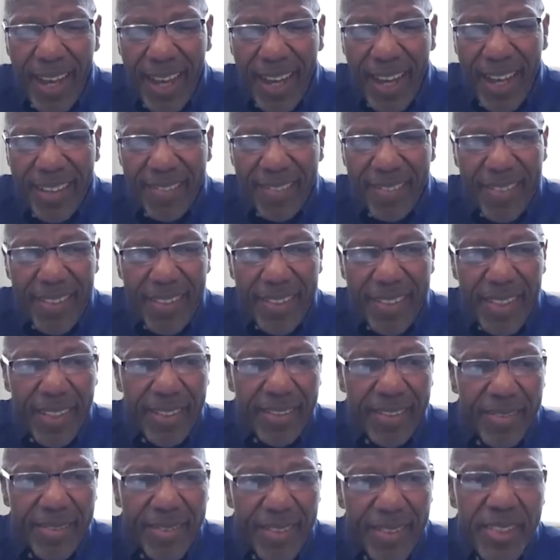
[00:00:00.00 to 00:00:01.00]
uh,
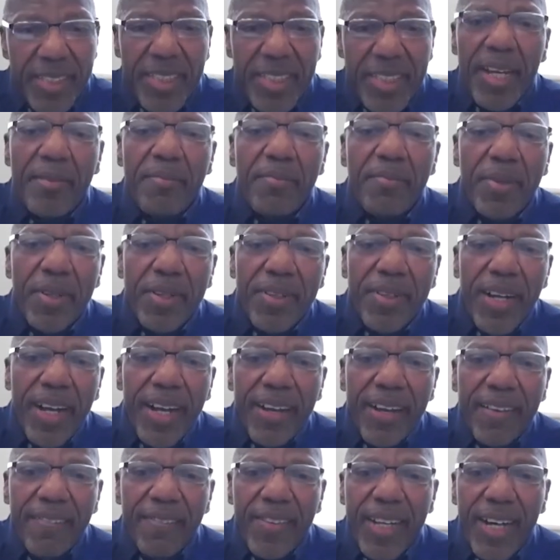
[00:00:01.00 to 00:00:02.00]
the, the number
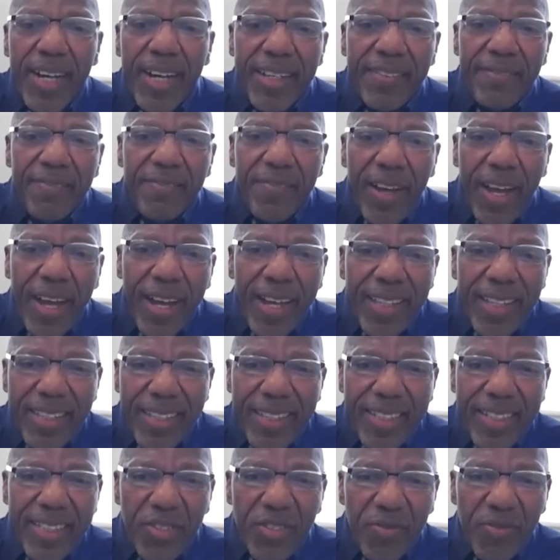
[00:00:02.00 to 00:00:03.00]
of gun
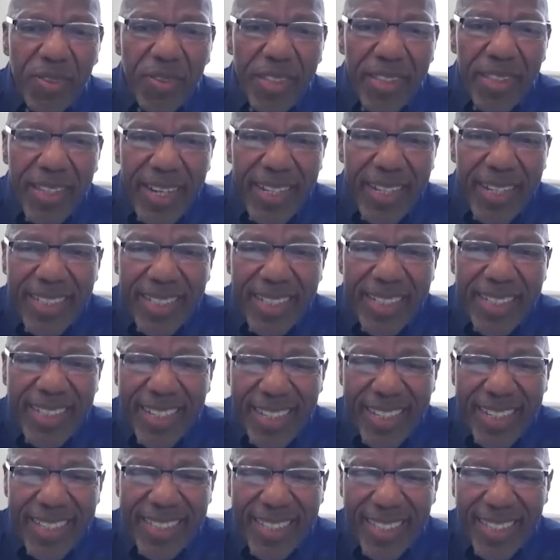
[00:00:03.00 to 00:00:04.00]
violence related
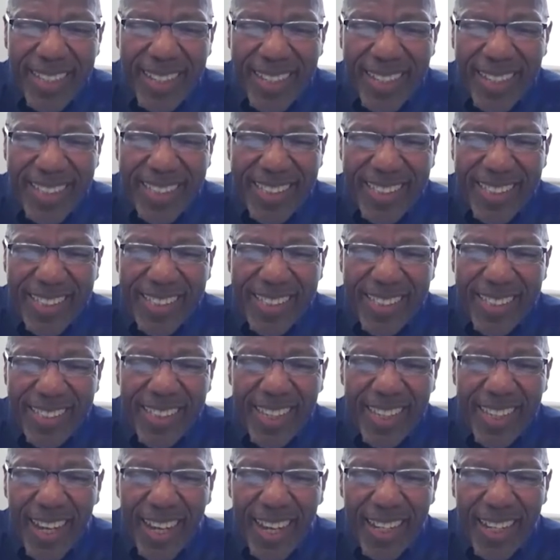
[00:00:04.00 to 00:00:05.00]

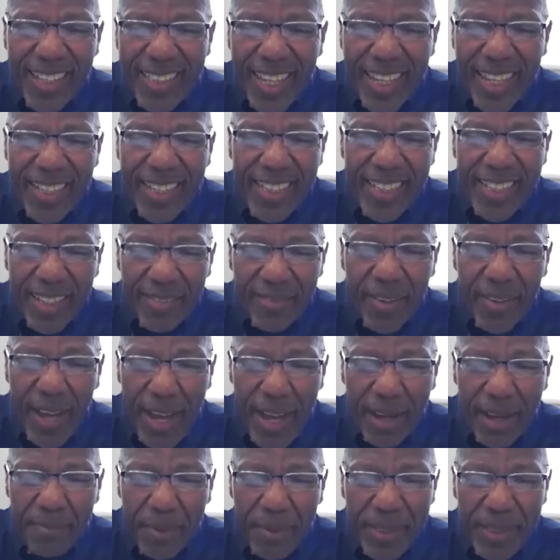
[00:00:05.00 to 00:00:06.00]
incidents uh, that have
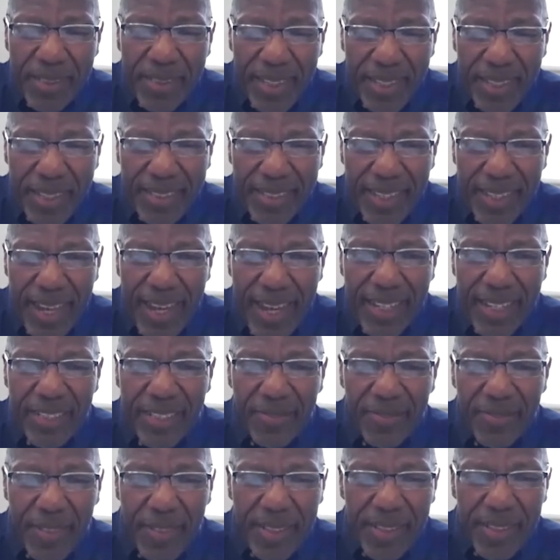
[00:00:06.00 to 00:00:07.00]
happened in
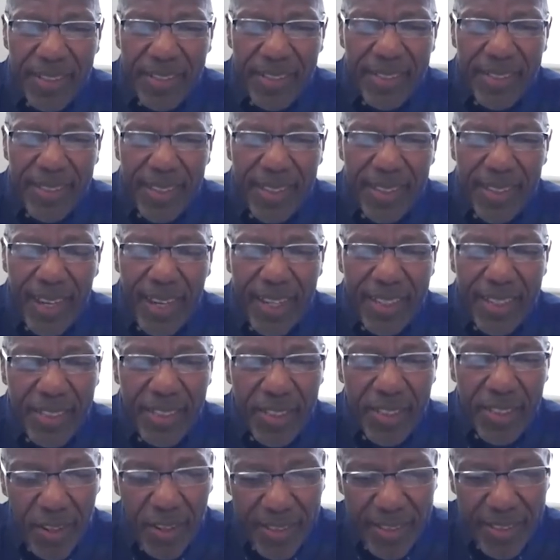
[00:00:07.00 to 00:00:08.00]
Nashville, uh,
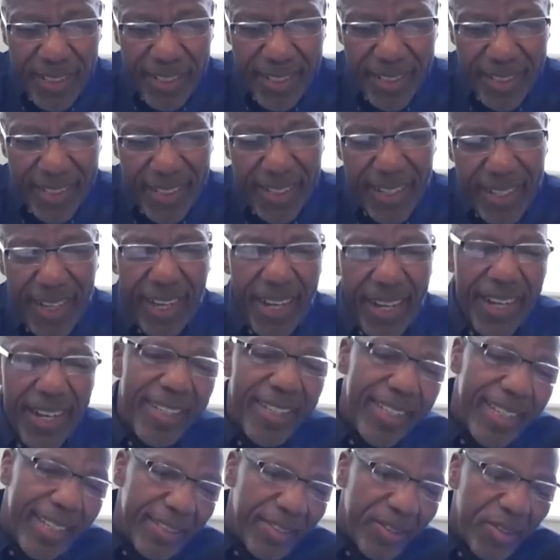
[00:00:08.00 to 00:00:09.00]
starting
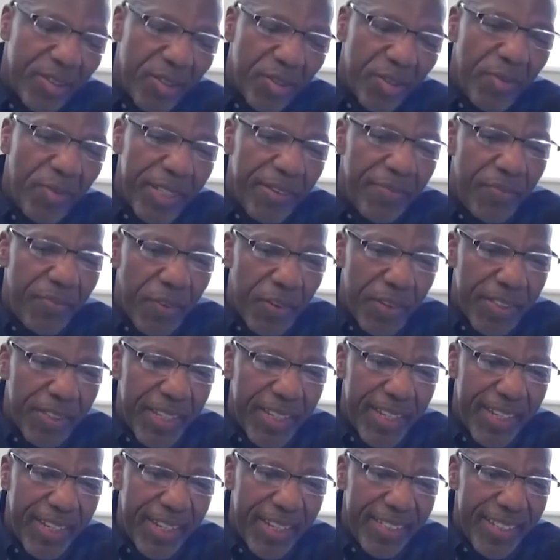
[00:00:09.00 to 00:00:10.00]
uh, in
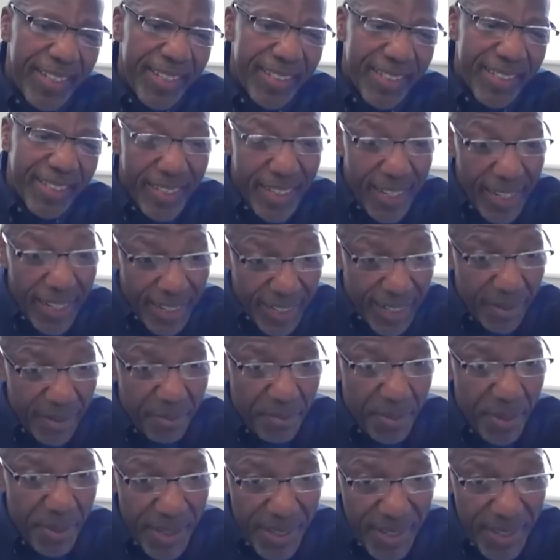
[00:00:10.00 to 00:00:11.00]
2014 is an
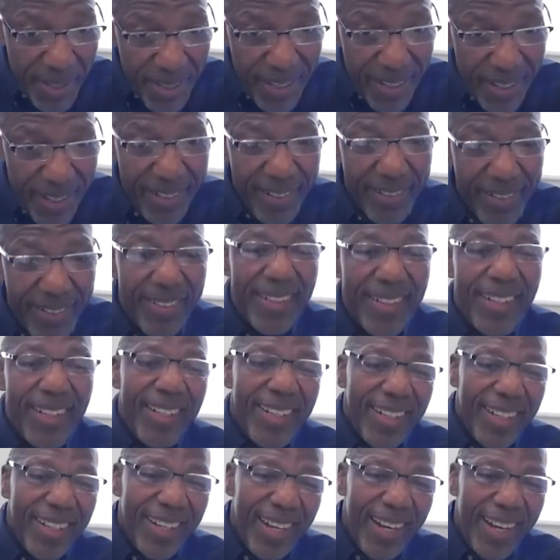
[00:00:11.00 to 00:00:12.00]
incomplete year
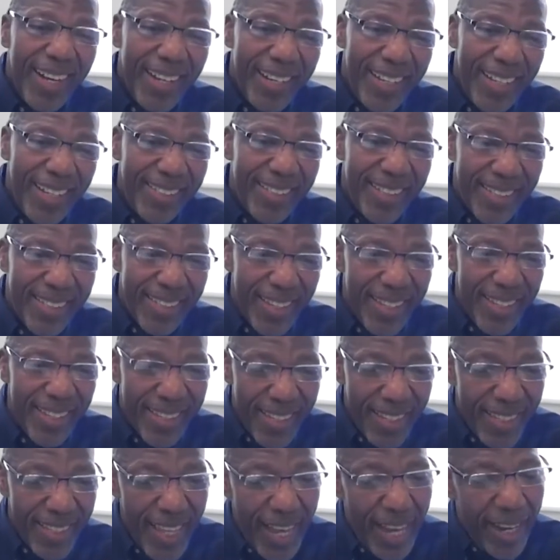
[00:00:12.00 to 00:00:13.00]
uh, in the
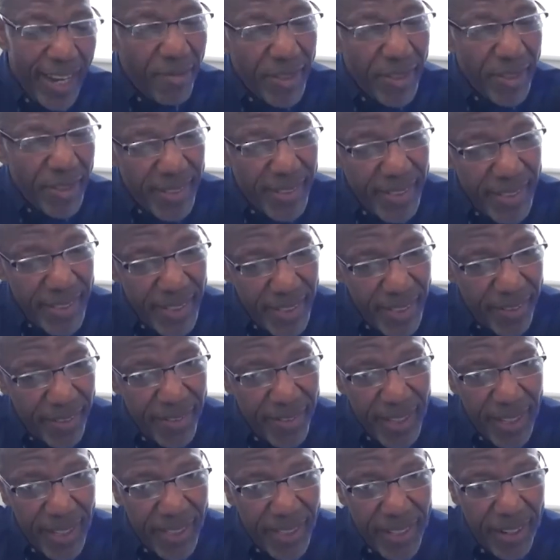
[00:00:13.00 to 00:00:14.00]
sense that that was the
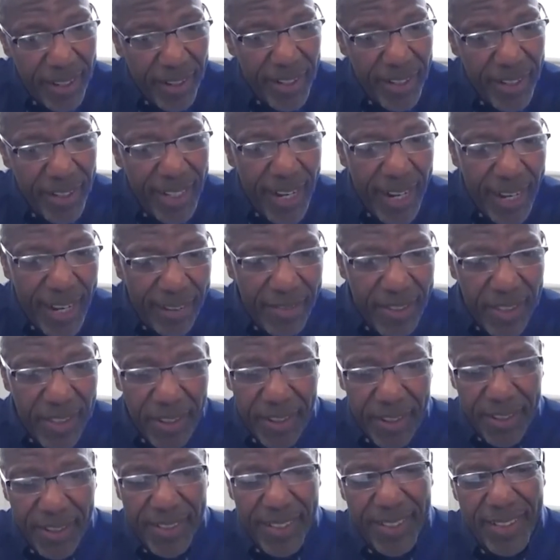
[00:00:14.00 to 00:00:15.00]
year that the archive
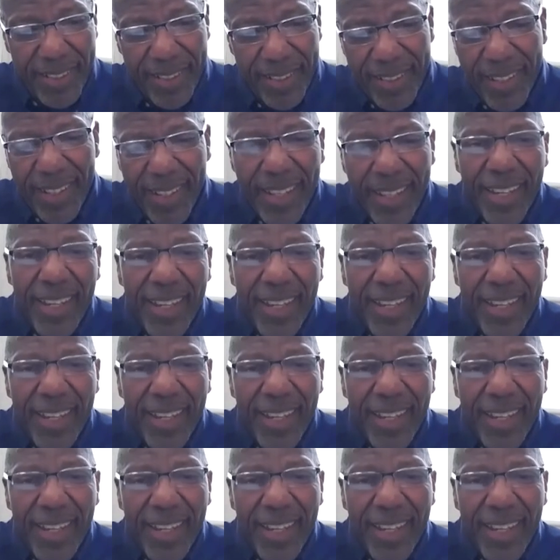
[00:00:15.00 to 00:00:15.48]
started.